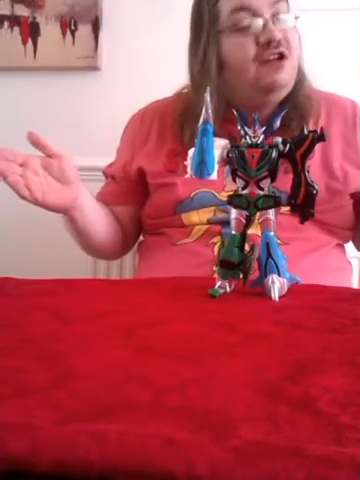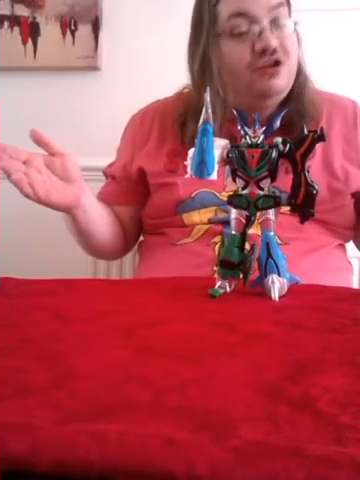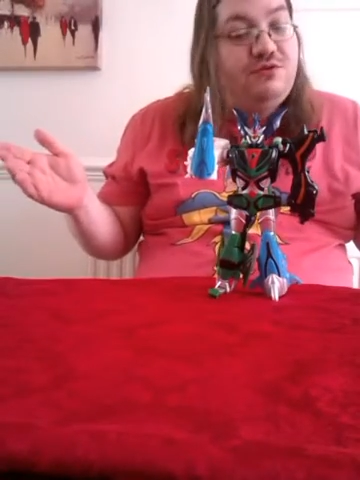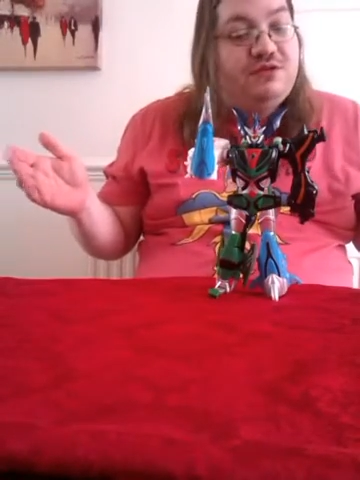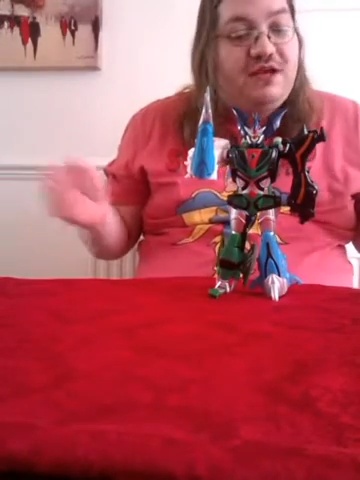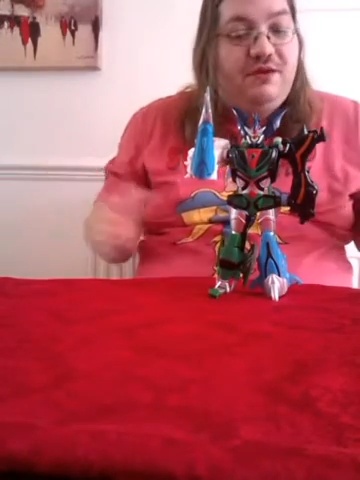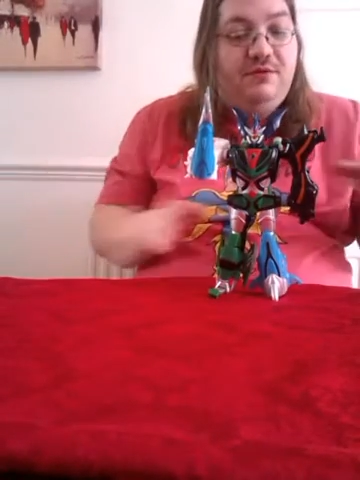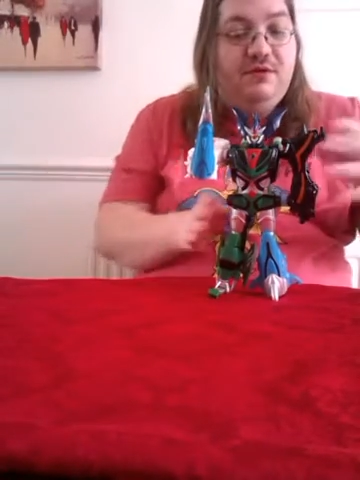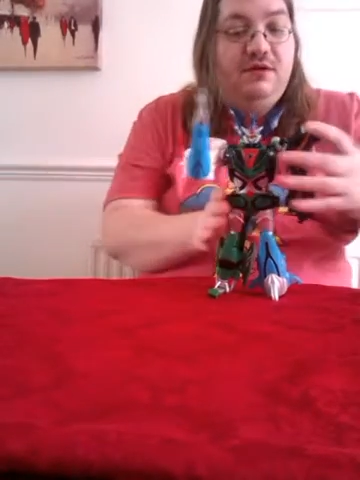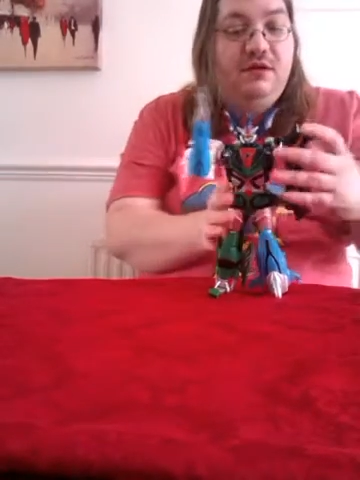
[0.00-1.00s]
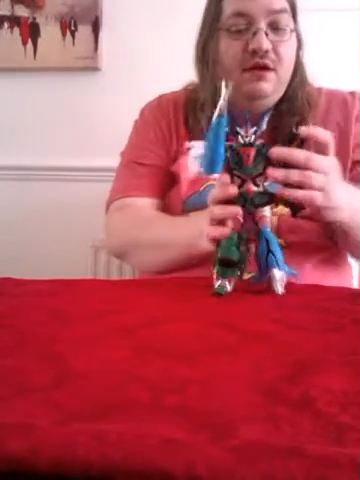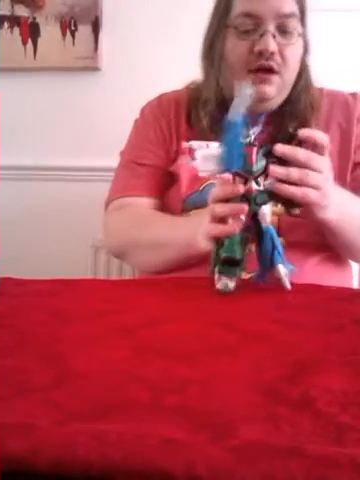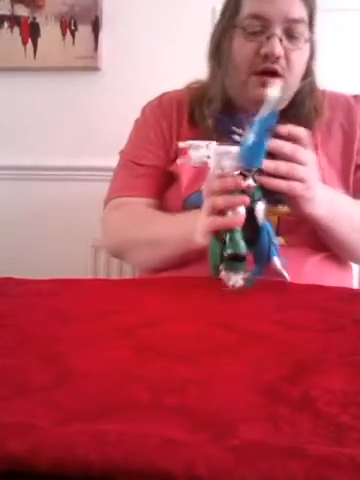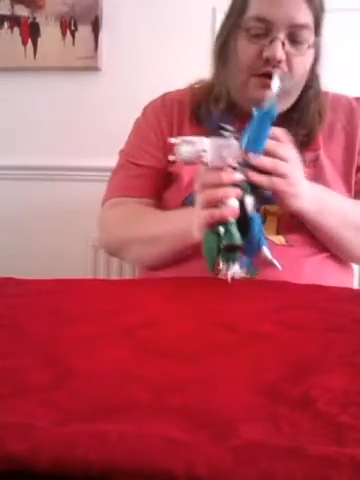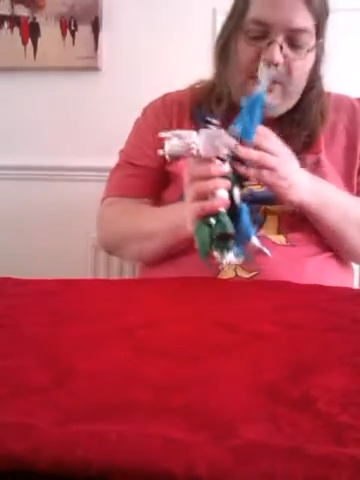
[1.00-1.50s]
do so.
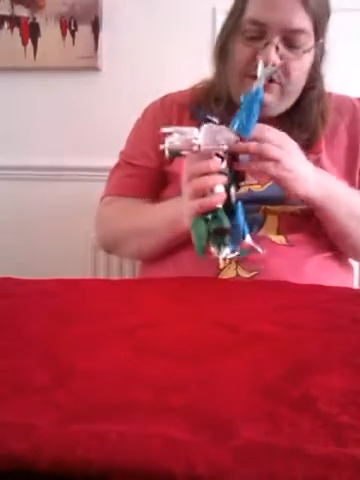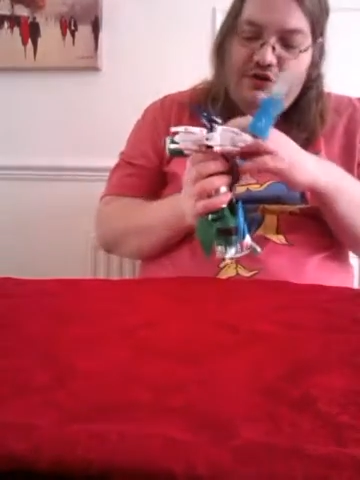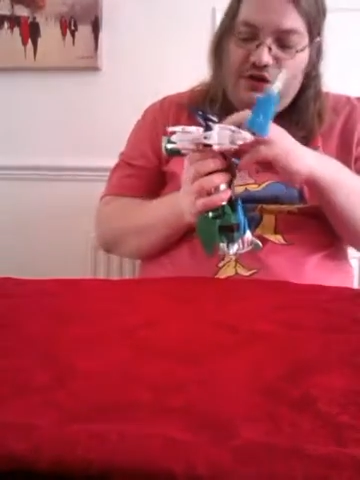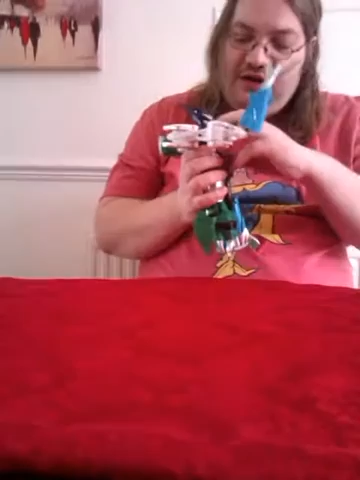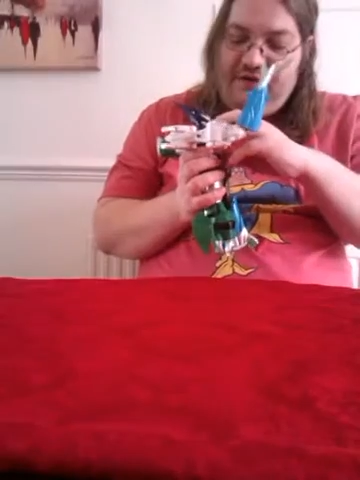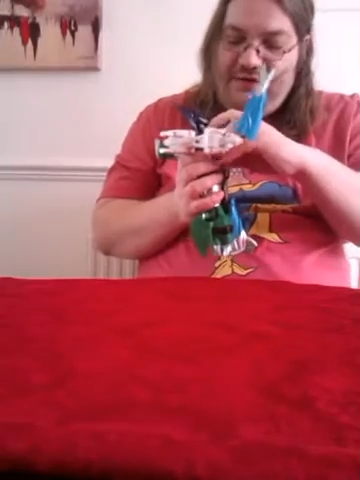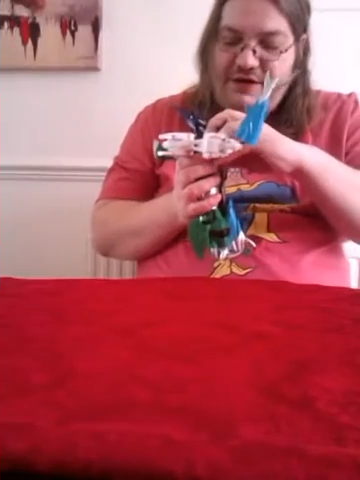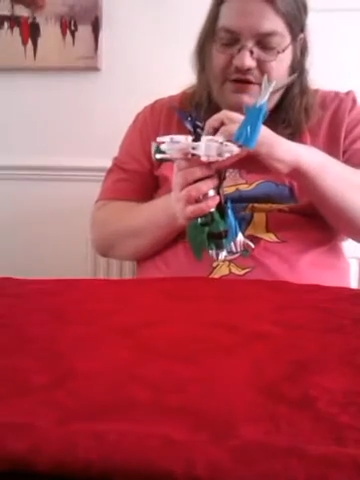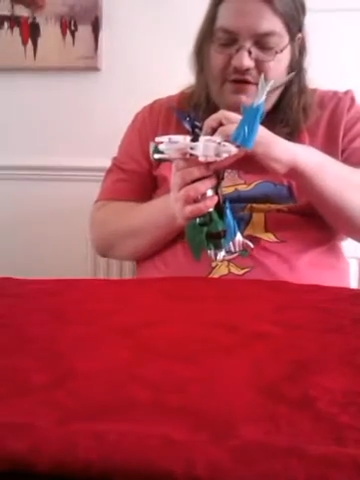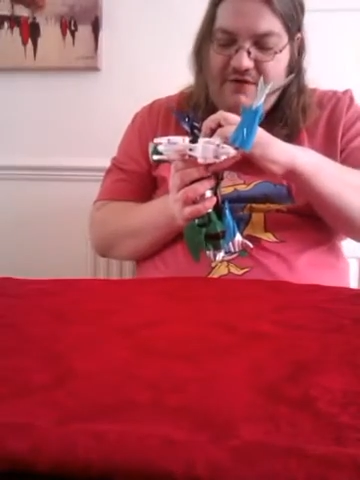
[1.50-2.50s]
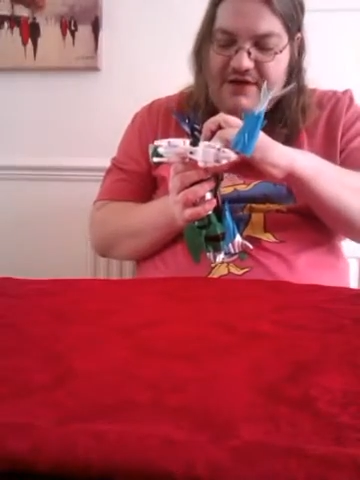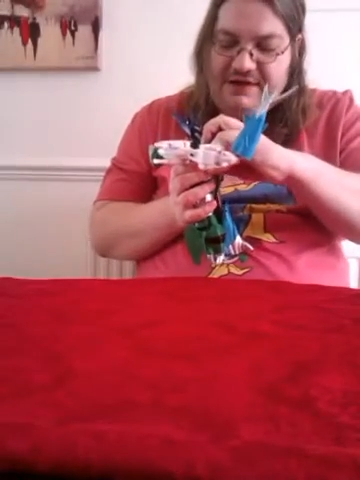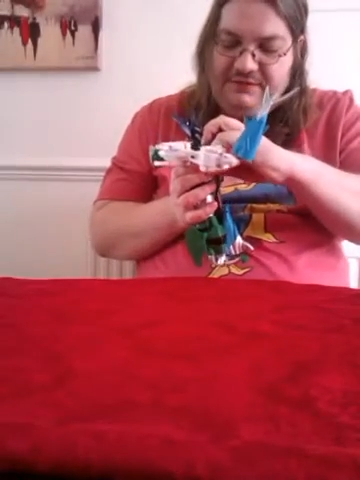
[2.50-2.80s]
Oh, another little feature of it.